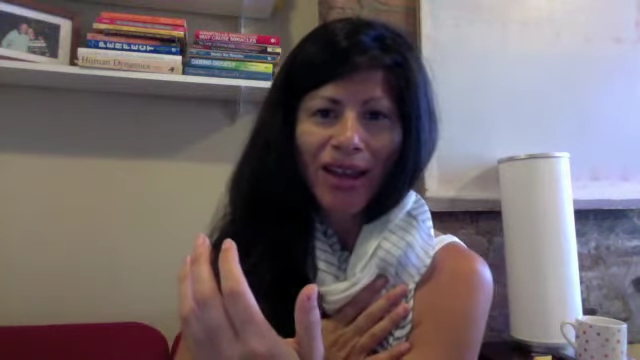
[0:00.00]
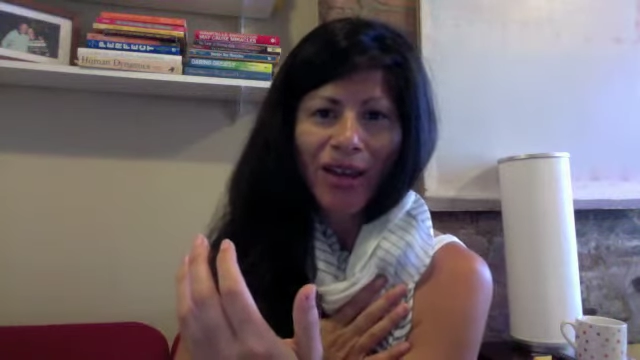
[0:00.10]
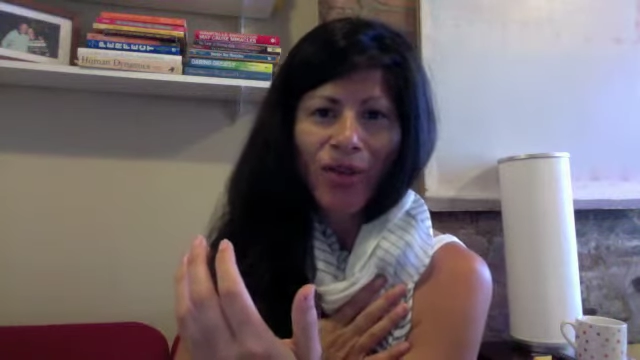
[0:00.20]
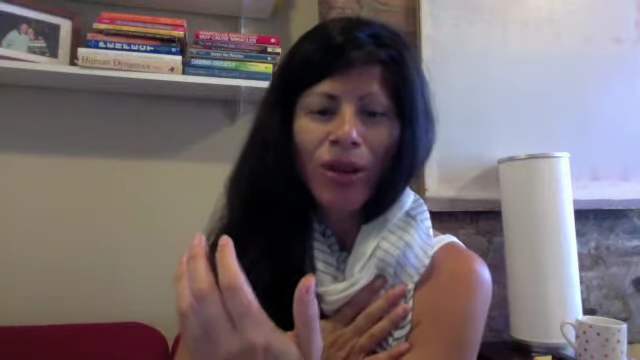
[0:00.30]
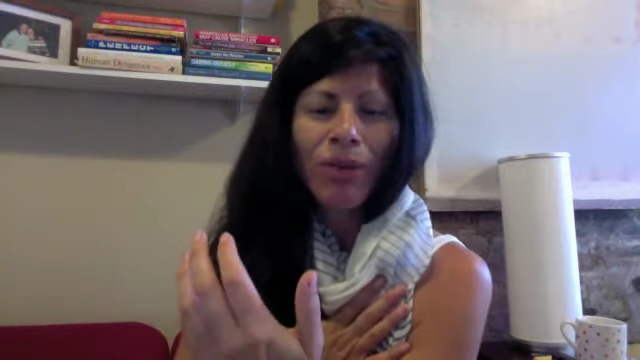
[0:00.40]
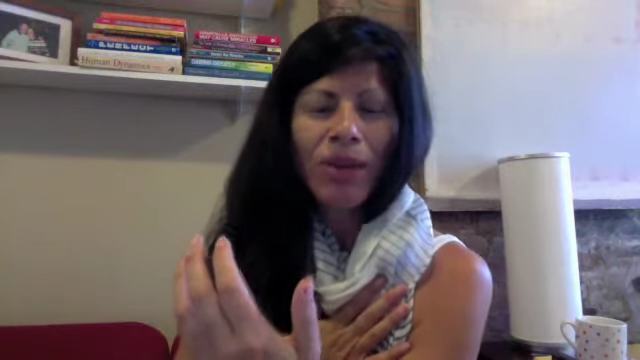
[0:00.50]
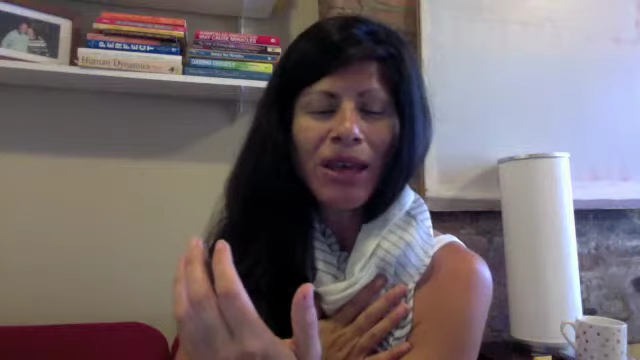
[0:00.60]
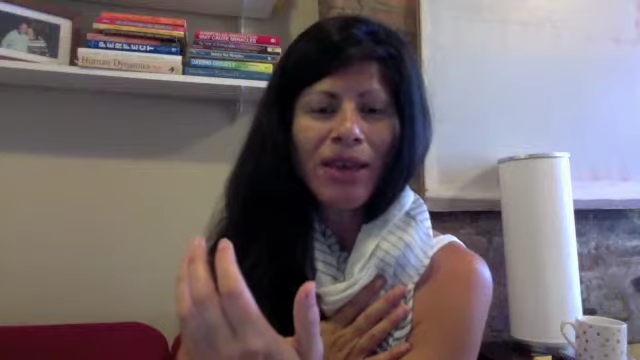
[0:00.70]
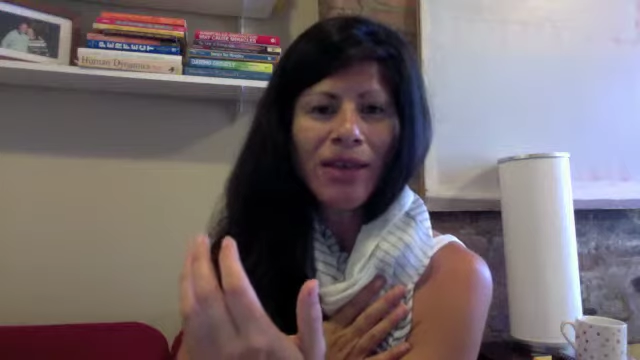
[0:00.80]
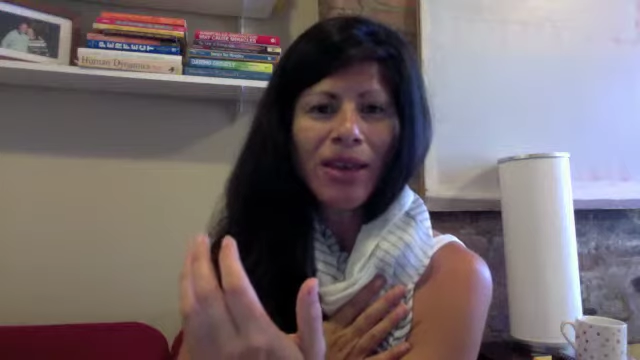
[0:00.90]
We can begin
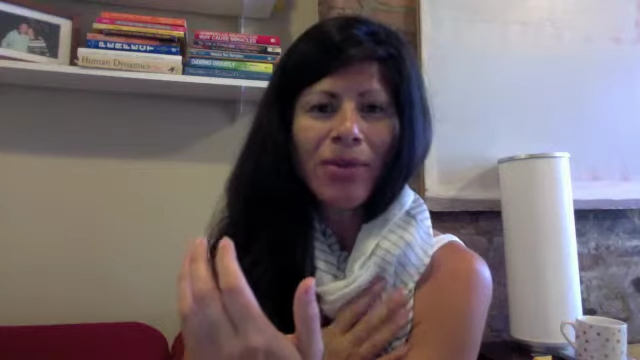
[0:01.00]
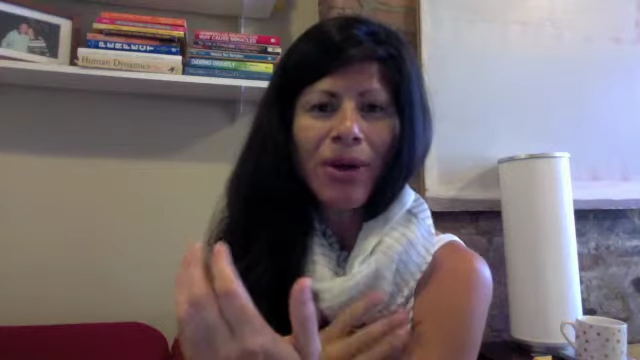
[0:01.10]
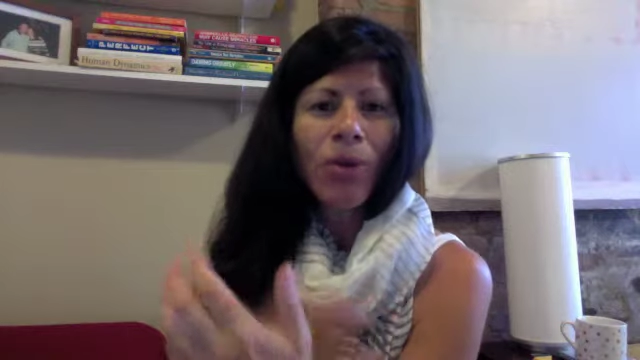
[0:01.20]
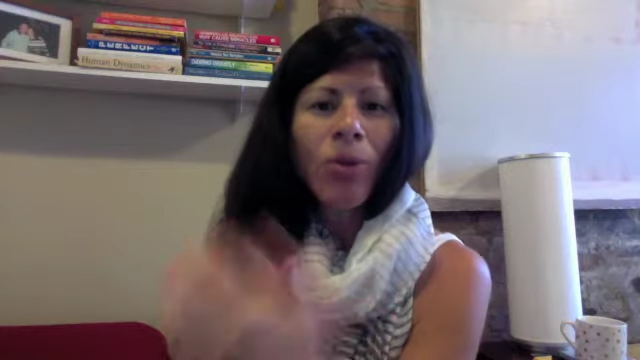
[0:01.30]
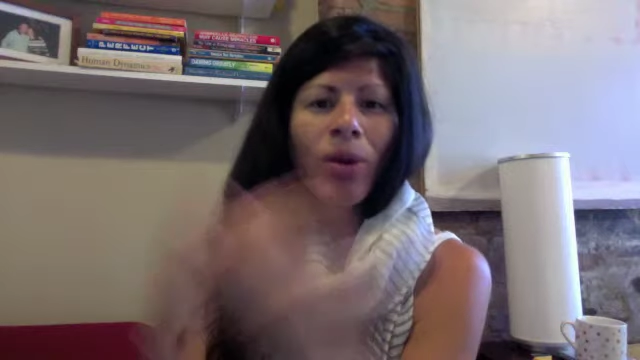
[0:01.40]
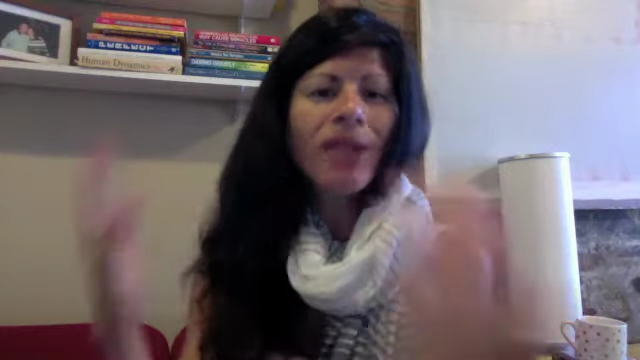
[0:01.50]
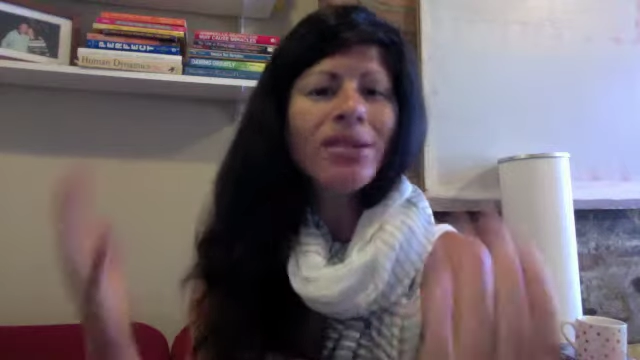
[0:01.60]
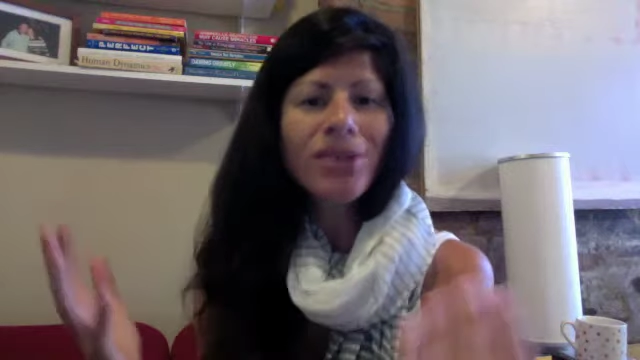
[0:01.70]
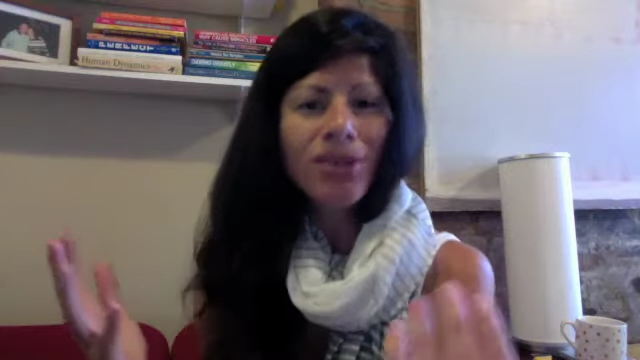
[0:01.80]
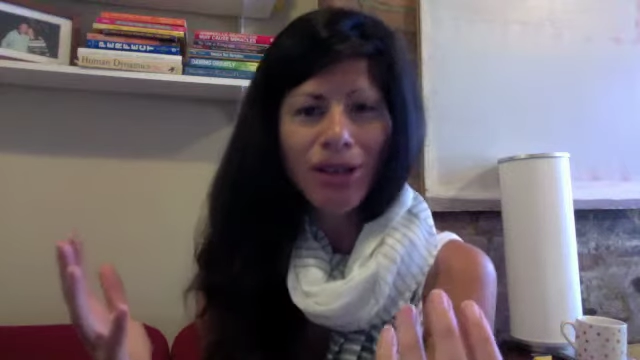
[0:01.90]
thinking about, well, what else is
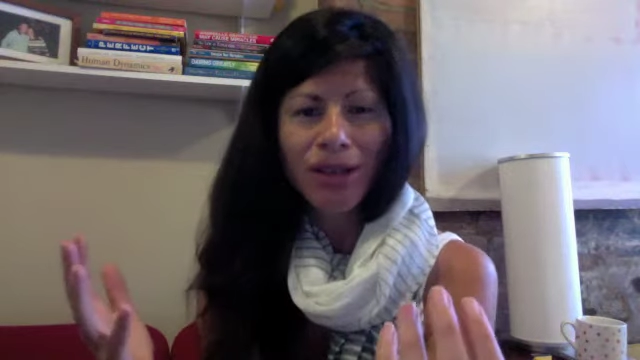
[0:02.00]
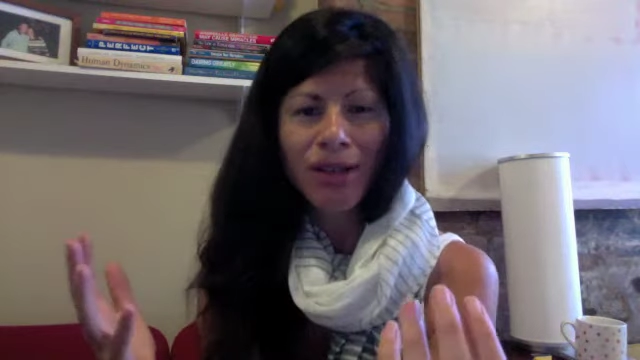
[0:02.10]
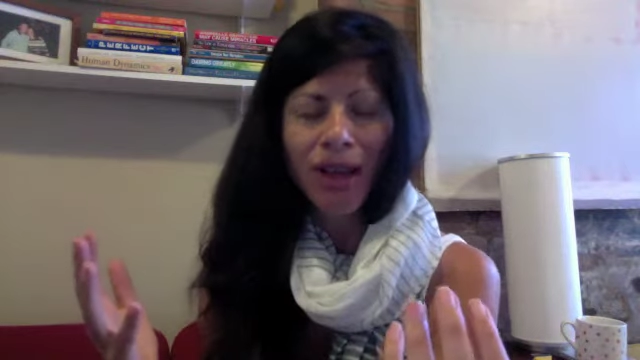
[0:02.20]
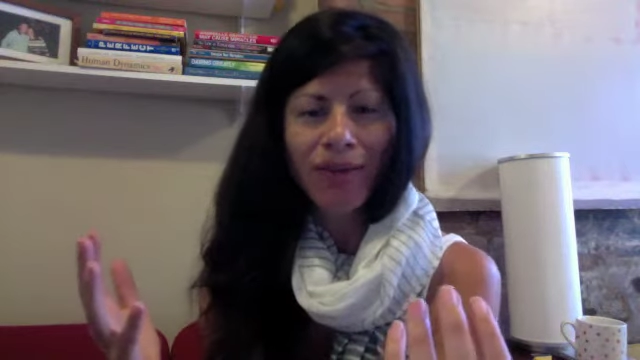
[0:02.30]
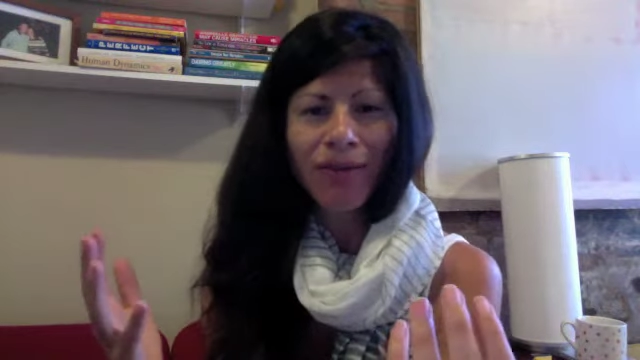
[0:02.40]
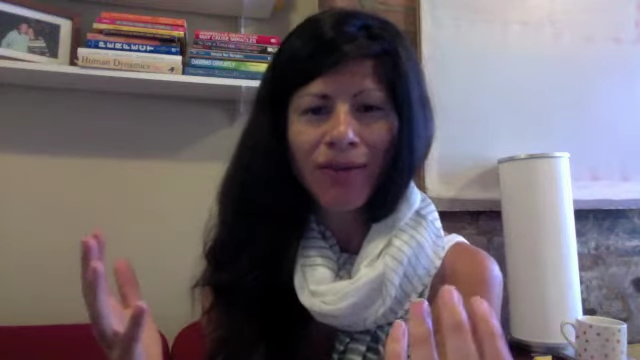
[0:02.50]
good in life?